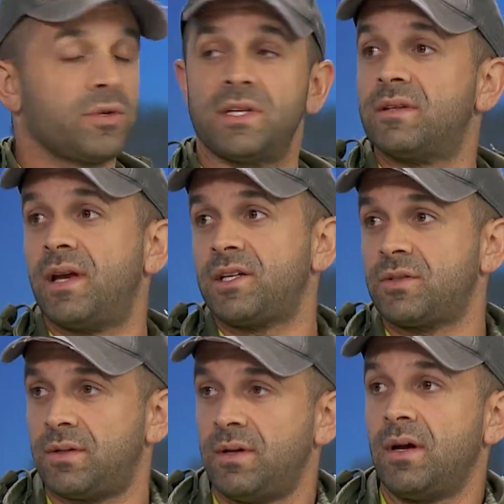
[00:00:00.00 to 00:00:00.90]

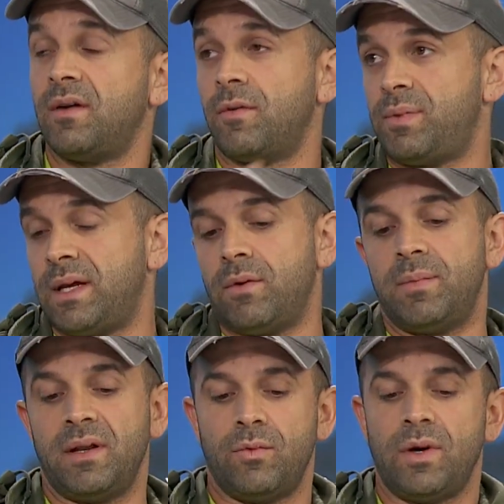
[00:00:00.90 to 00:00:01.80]
representation of a plant
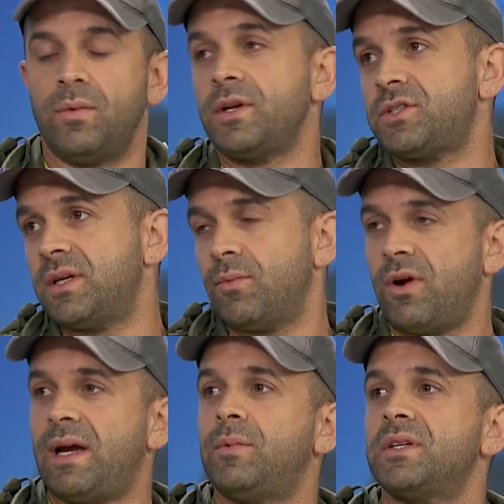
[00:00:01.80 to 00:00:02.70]
would be the Welwitschia
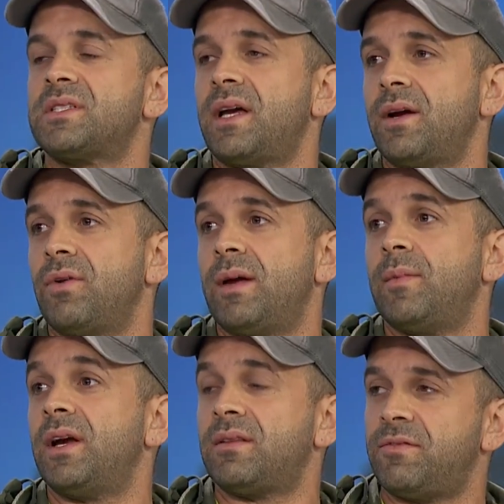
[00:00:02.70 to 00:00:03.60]
mirabilis
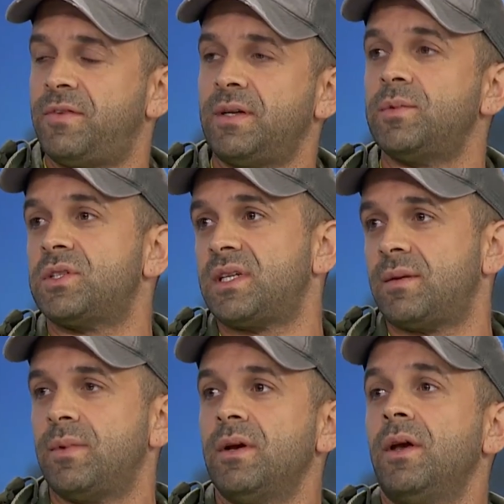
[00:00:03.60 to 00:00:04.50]
diorama at the Field
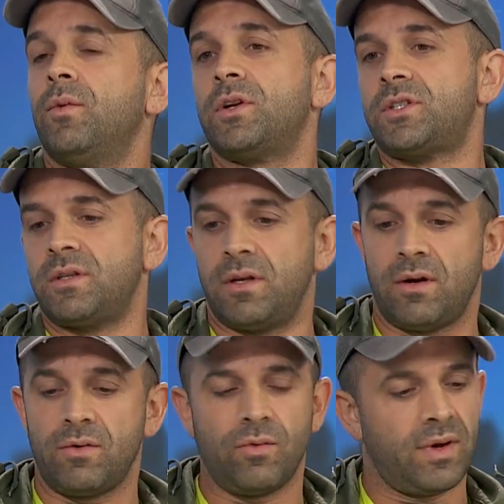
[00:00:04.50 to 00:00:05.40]
Museum, which, you
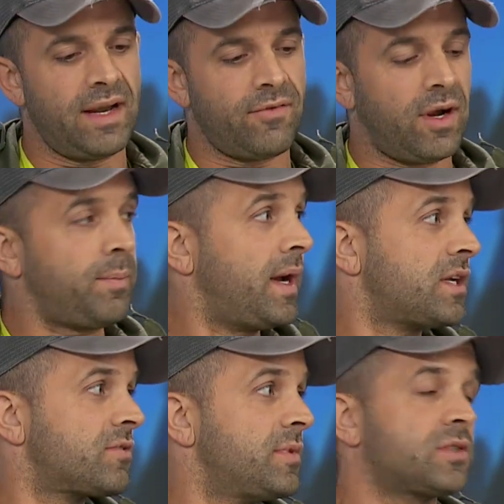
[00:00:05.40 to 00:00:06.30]
know, whenever I
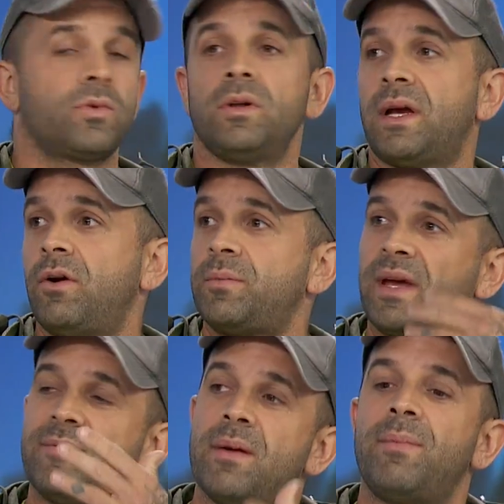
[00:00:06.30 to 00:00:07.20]
pass from this world, I hope
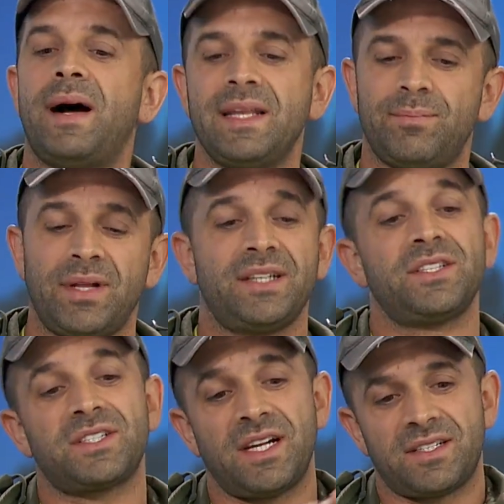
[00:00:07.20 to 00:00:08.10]
to have my body
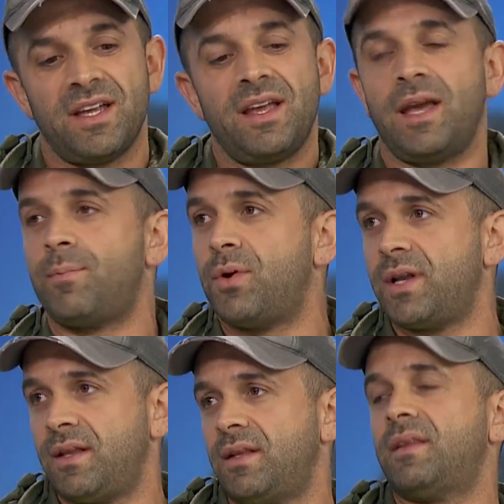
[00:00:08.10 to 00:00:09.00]
plasticized and
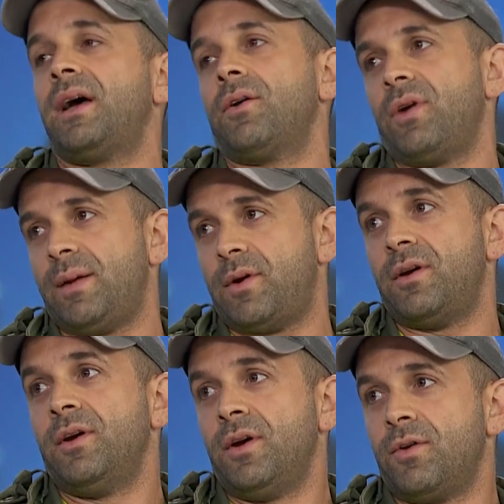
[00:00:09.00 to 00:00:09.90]
put in the
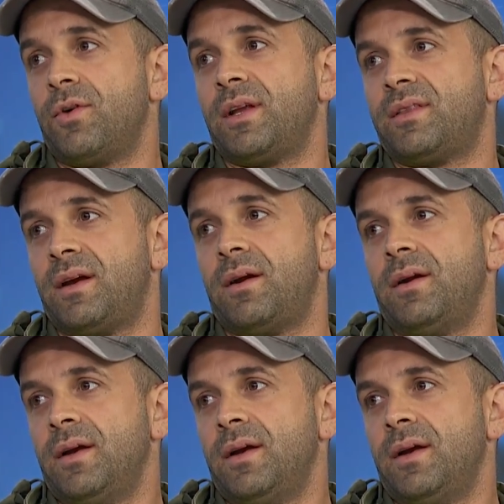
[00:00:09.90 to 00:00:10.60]
diorama right there.